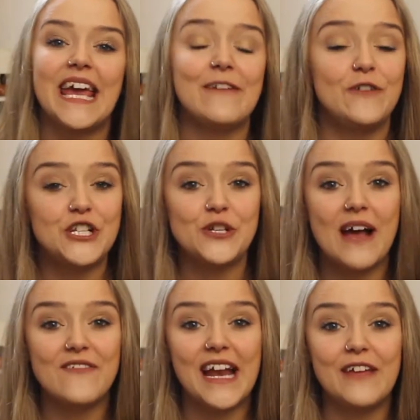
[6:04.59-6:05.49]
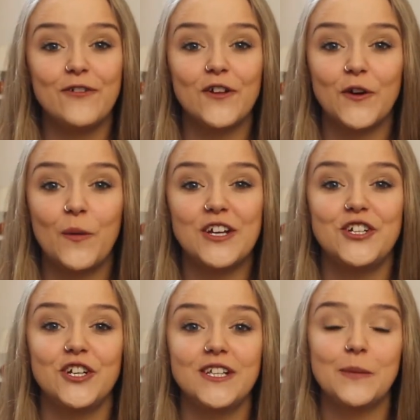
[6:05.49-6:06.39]
If you do have any further
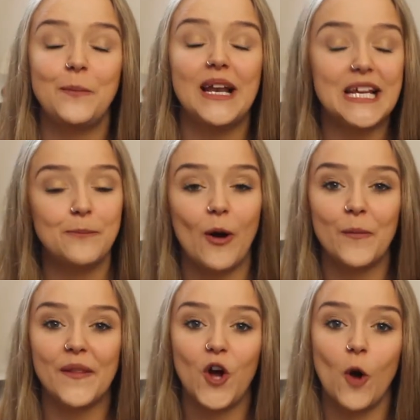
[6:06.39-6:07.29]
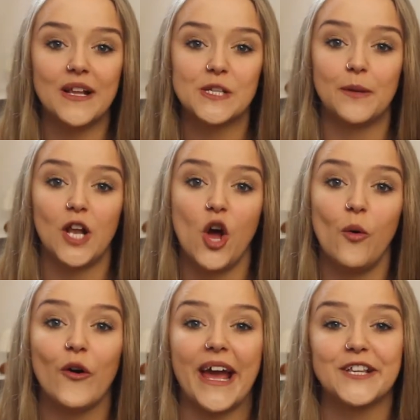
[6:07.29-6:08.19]
questions, please pop them in the comments below
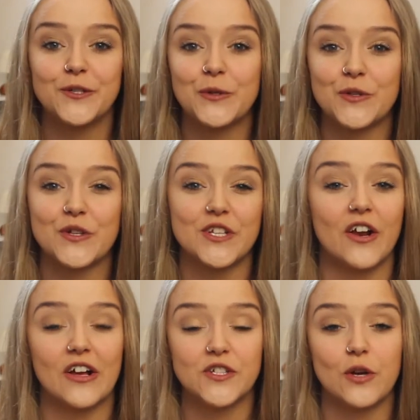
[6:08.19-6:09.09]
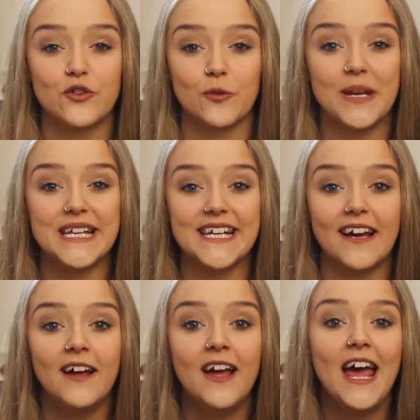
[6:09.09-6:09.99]
or get in touch with us on our social
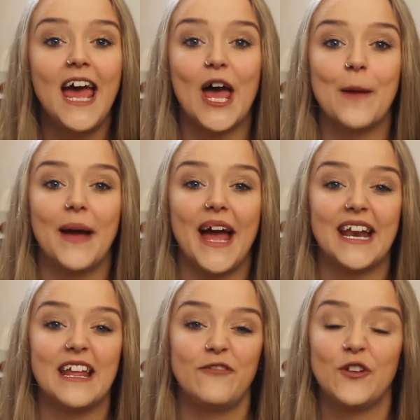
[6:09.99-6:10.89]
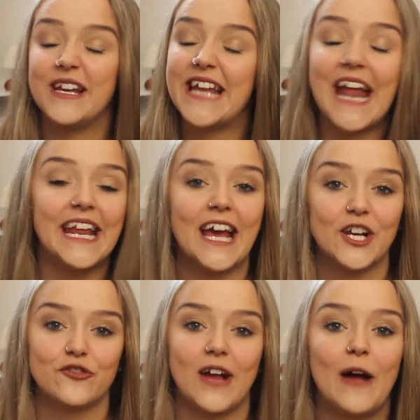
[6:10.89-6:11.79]
media. And if you need any
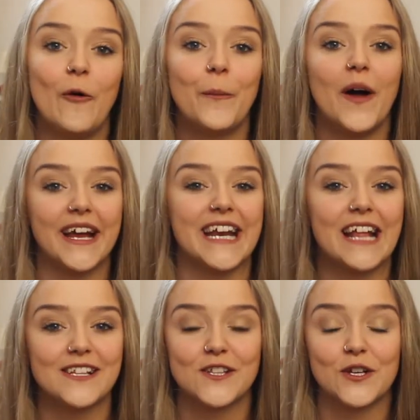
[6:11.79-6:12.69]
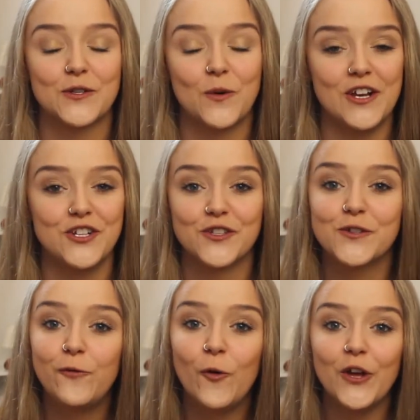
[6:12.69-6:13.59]
extra help, I can answer those
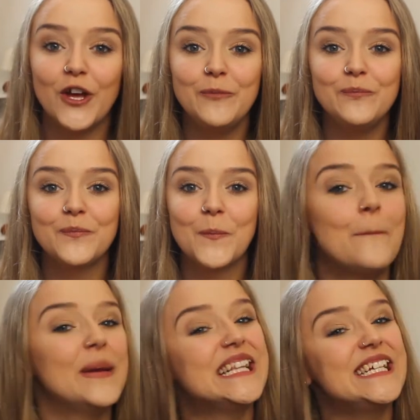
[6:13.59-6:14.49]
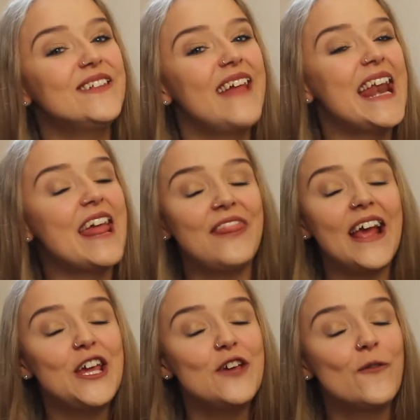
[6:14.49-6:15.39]
questions for you. But until then,
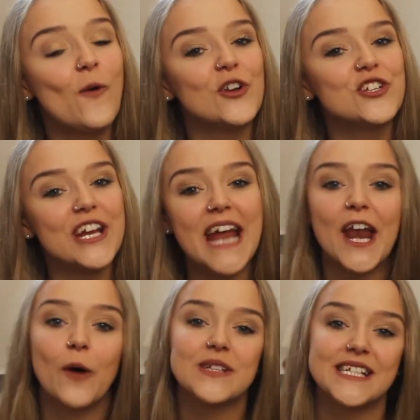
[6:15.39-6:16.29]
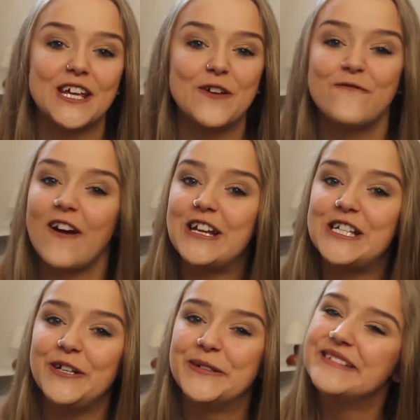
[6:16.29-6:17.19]
thank you for watching and I will see you very
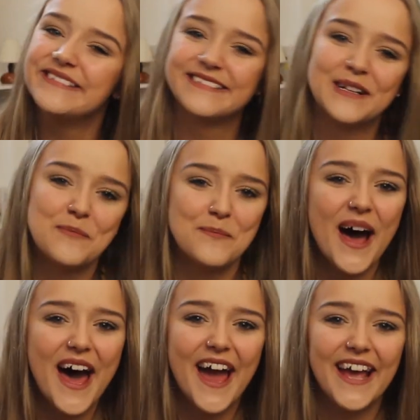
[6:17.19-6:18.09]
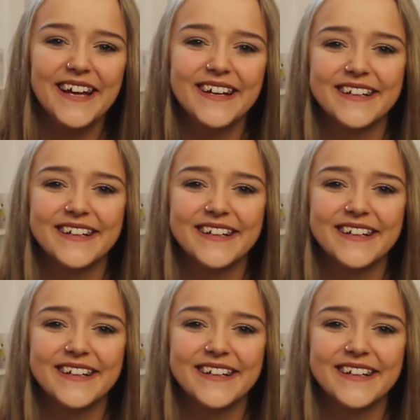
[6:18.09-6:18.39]
soon. Bye!